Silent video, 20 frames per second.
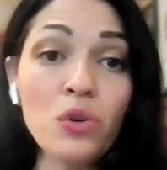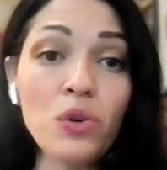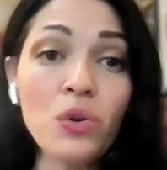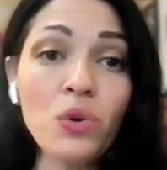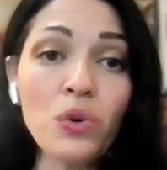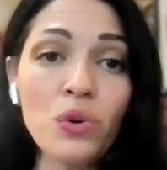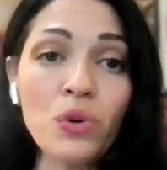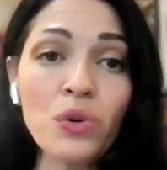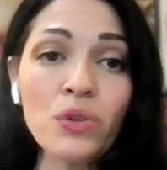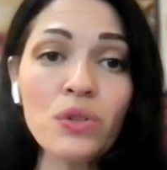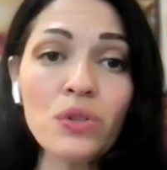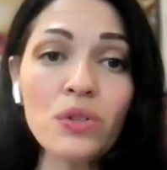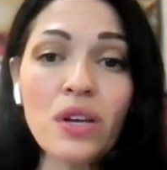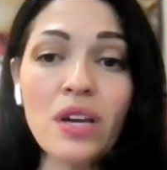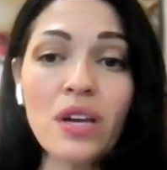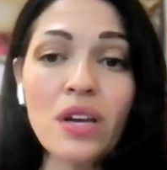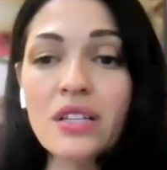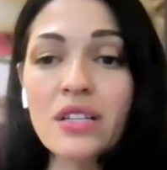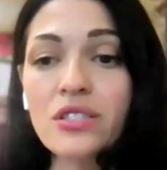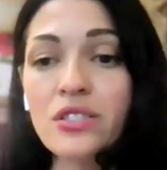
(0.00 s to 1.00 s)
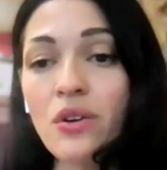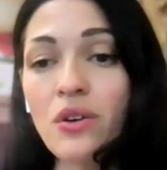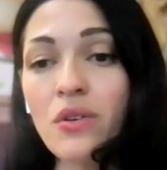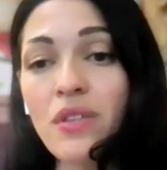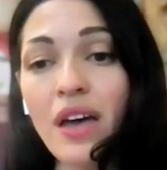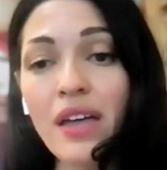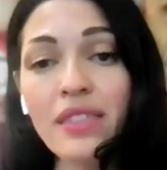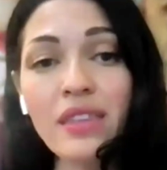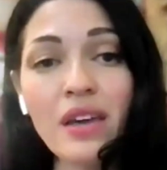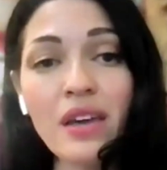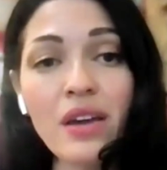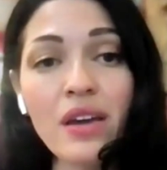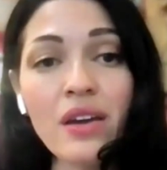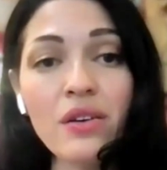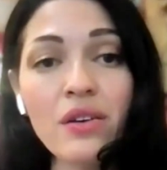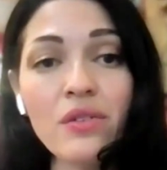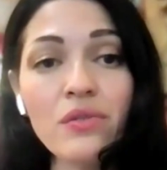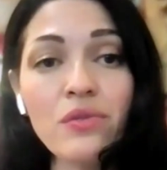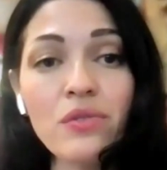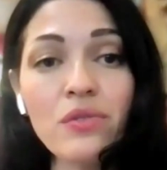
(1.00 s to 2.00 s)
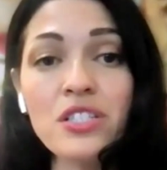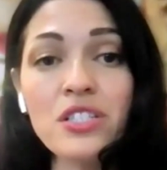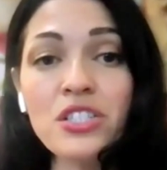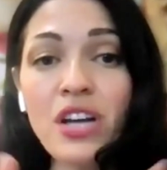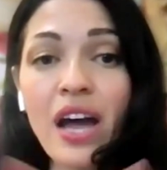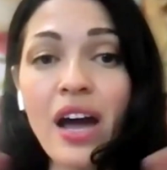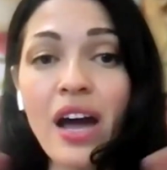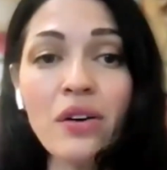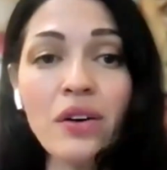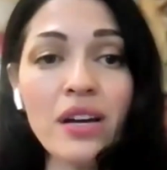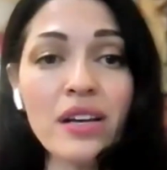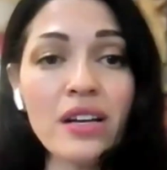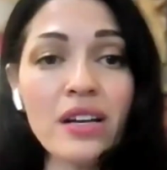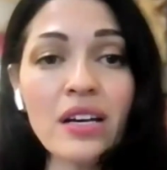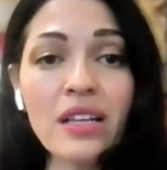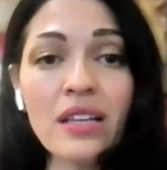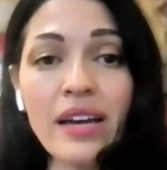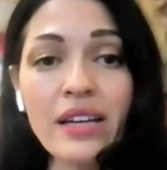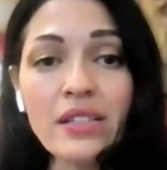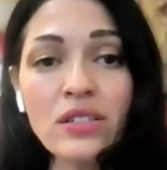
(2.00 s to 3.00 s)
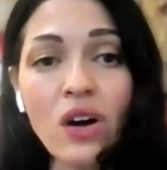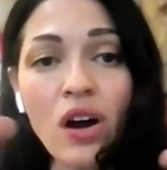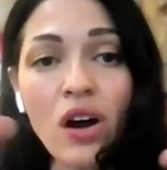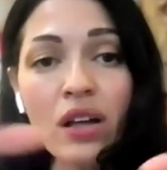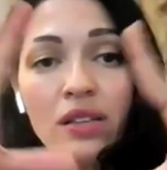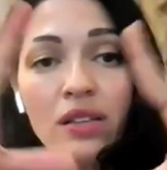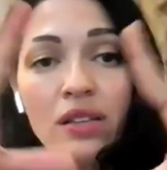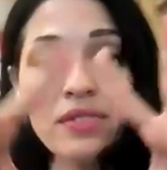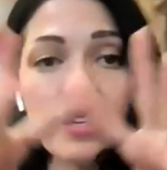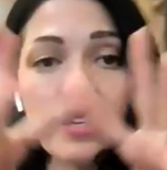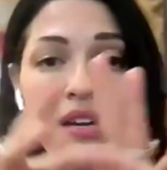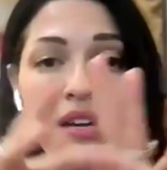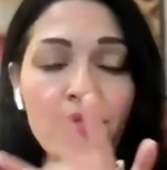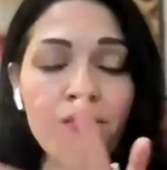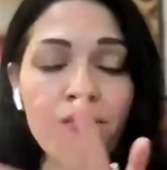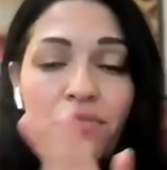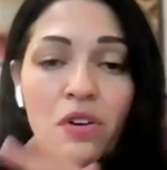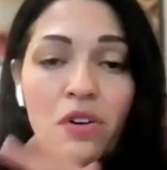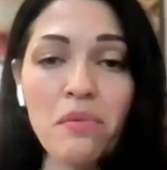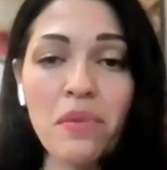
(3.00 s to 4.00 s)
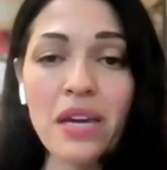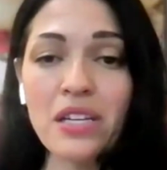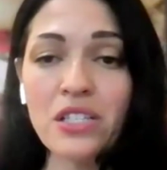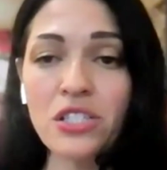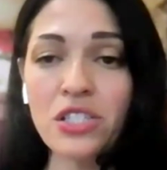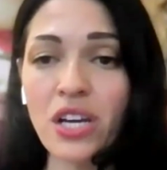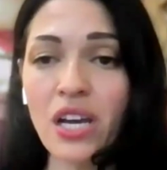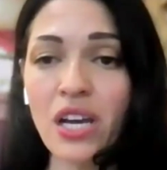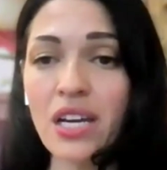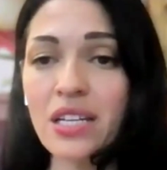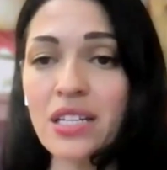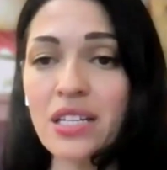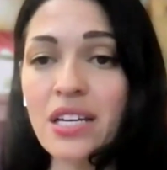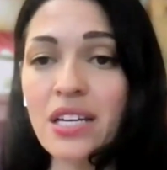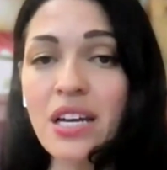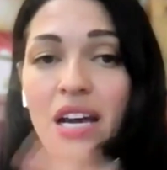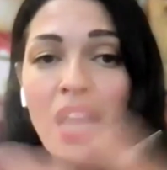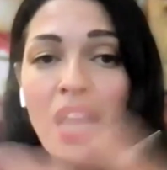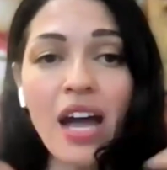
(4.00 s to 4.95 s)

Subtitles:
Google, so that they reach out and collect all of the information,